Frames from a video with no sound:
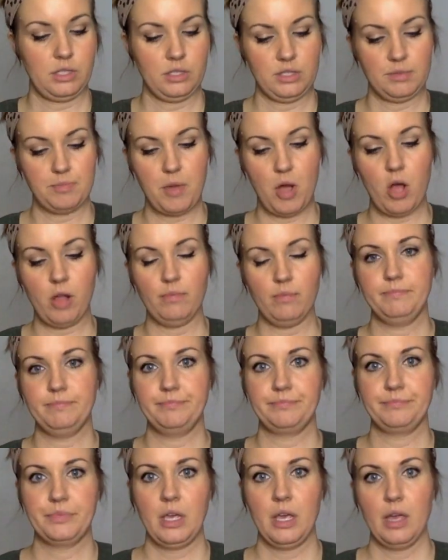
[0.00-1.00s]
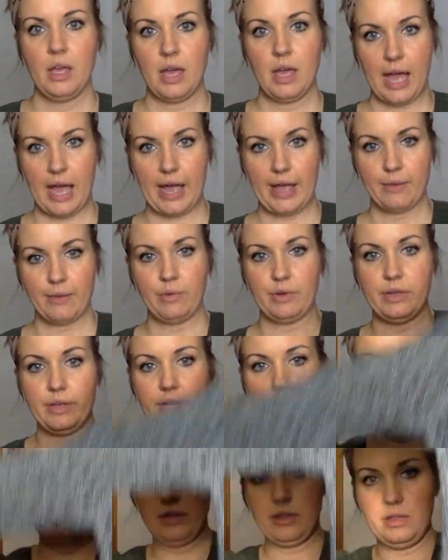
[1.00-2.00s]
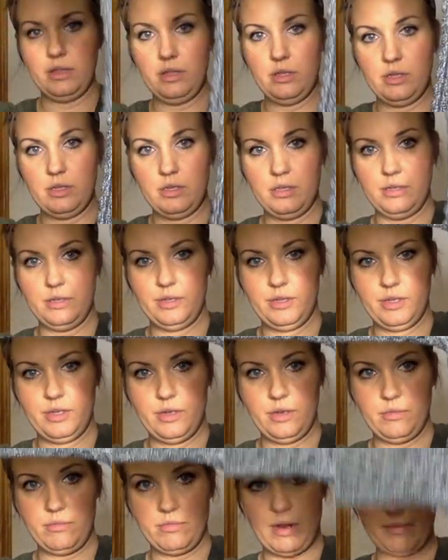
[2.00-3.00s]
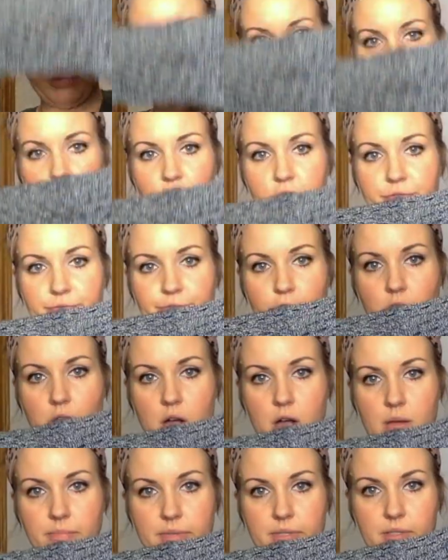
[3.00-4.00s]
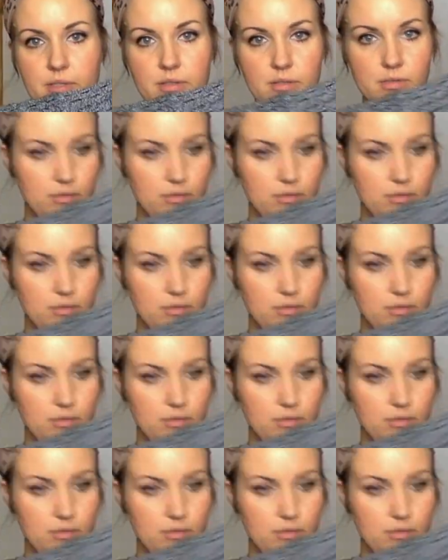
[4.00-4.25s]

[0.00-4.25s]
Small. I will probably search for comps,